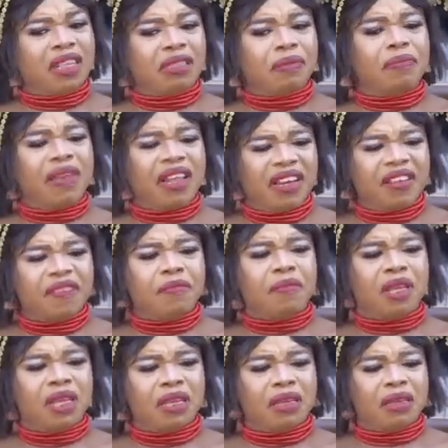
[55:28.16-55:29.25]
But believe
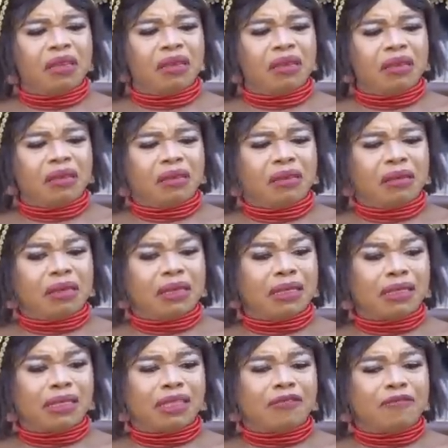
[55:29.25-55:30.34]
me,
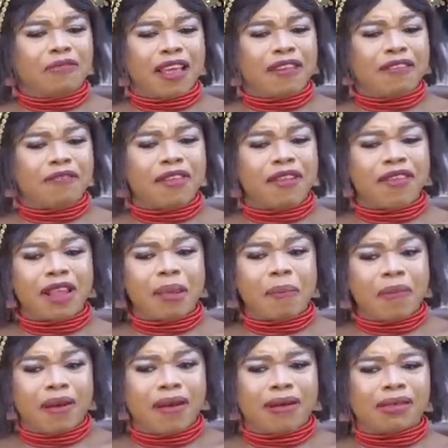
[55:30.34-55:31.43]
it is very, very
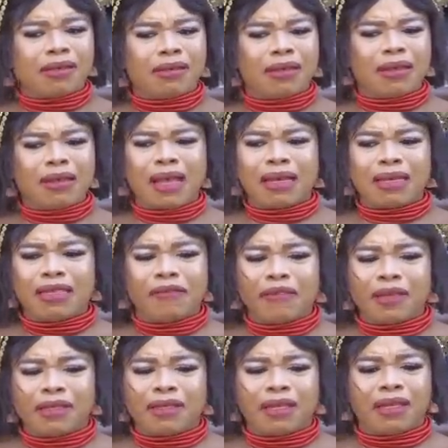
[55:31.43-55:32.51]
embarrassing and
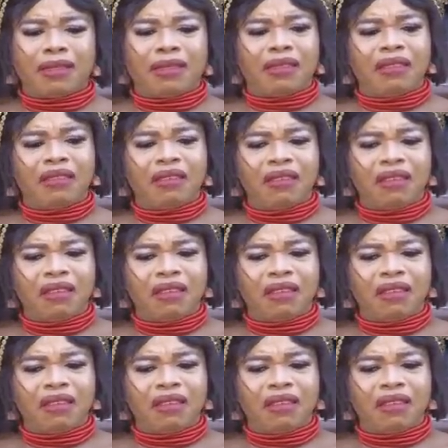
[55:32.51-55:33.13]
devastating.